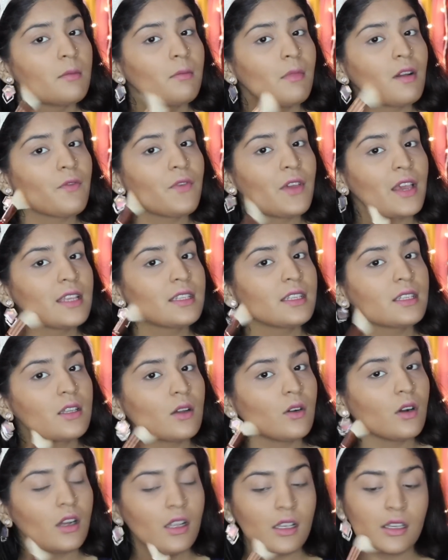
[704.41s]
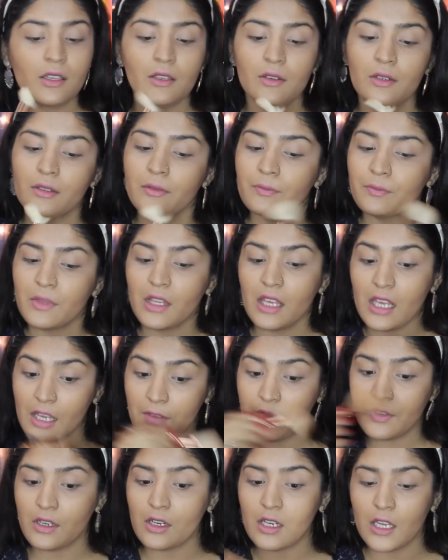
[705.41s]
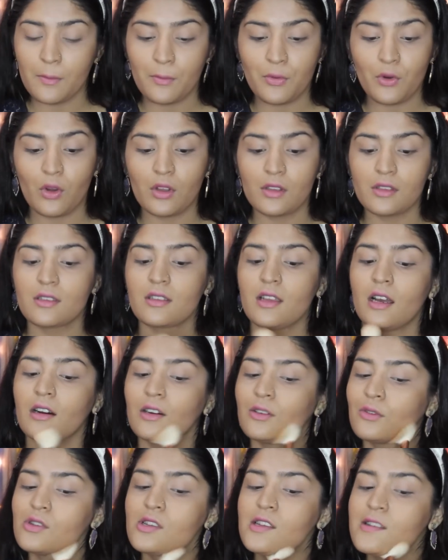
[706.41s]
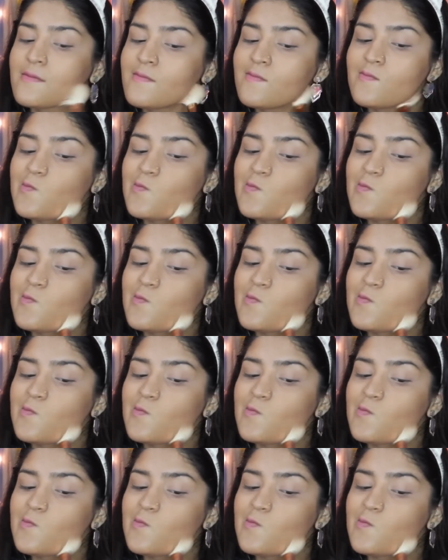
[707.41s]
my face is all, you know, evenly bronzed out.